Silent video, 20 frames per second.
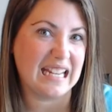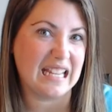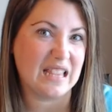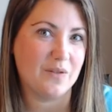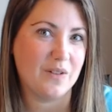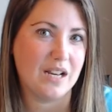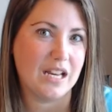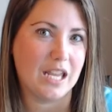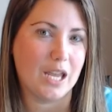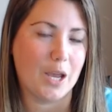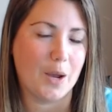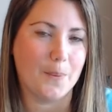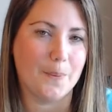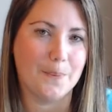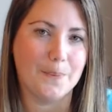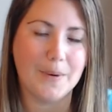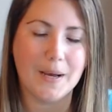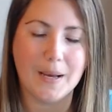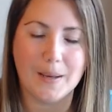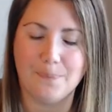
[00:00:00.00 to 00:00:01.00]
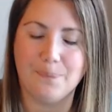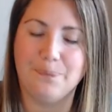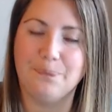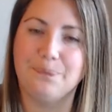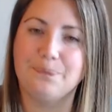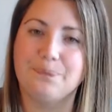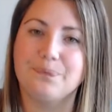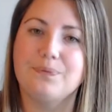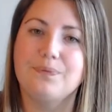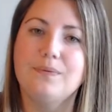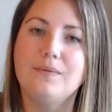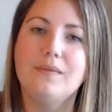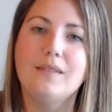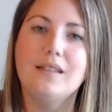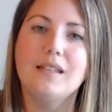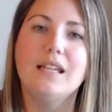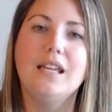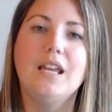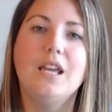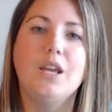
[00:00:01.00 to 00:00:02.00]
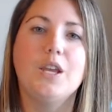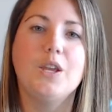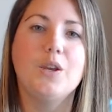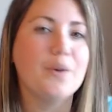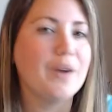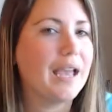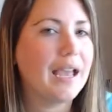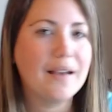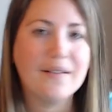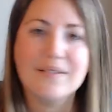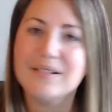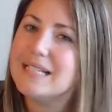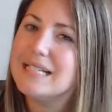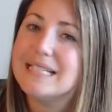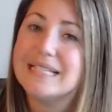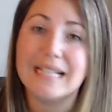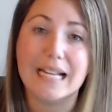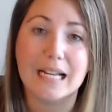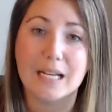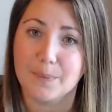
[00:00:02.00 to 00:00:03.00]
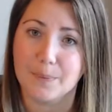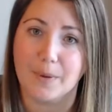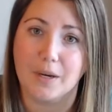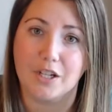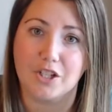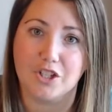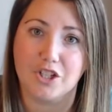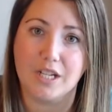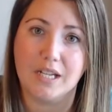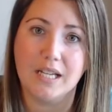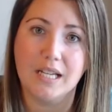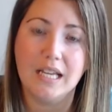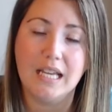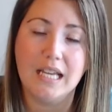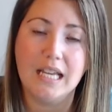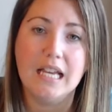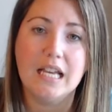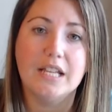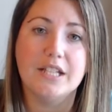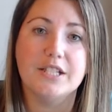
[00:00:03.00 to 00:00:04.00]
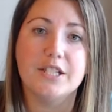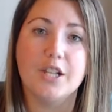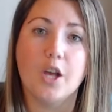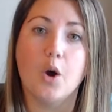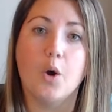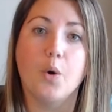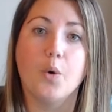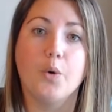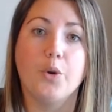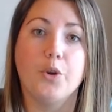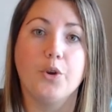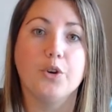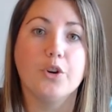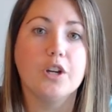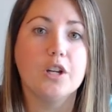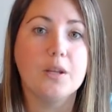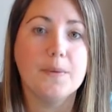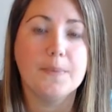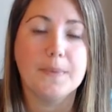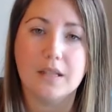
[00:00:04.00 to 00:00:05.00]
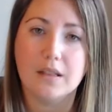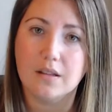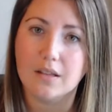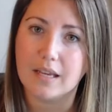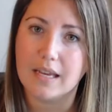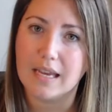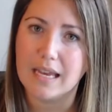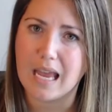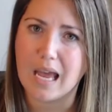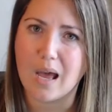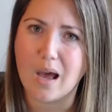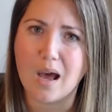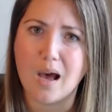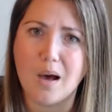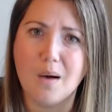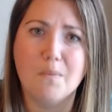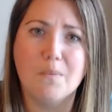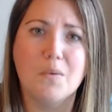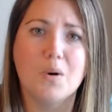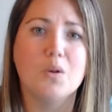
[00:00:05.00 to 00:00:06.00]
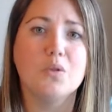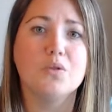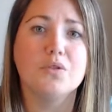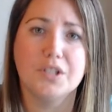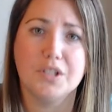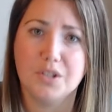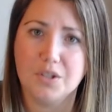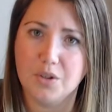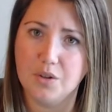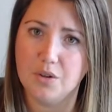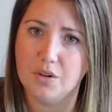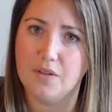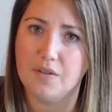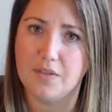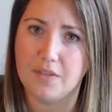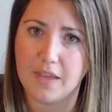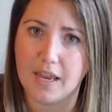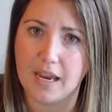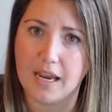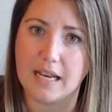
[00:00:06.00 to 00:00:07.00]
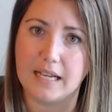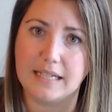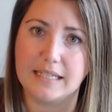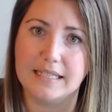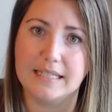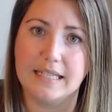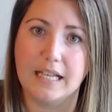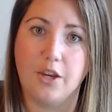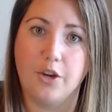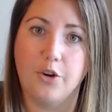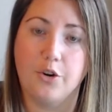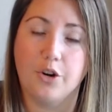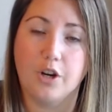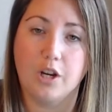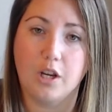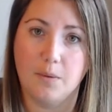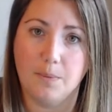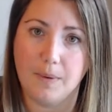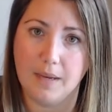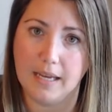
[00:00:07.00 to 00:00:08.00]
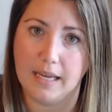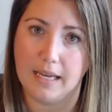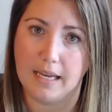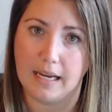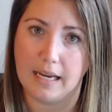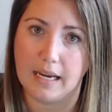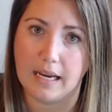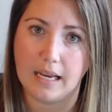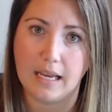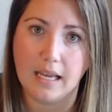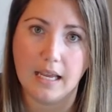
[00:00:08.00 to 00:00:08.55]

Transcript: the video, but you have to set a budget. So you're going to be looking at a multitude of things that you're going to be getting